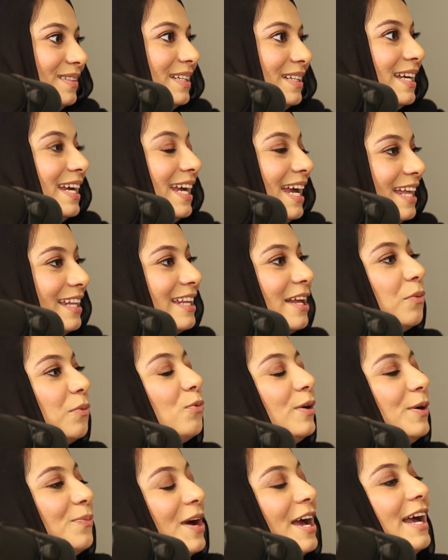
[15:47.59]
Yeah. And then
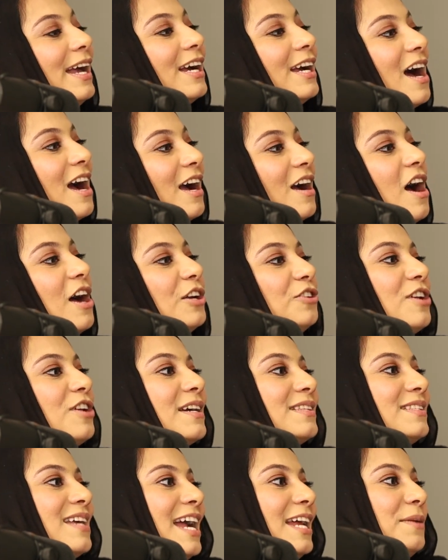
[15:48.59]
we went and got
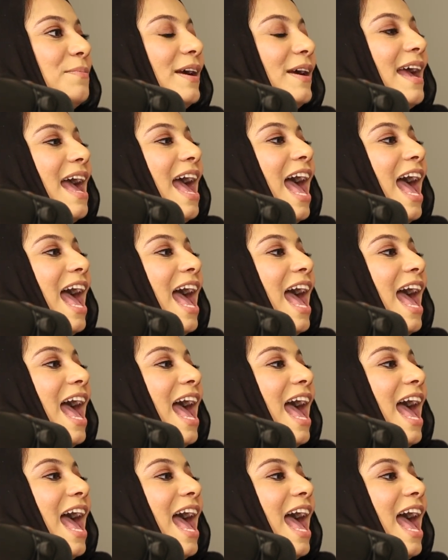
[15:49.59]
contracts signed by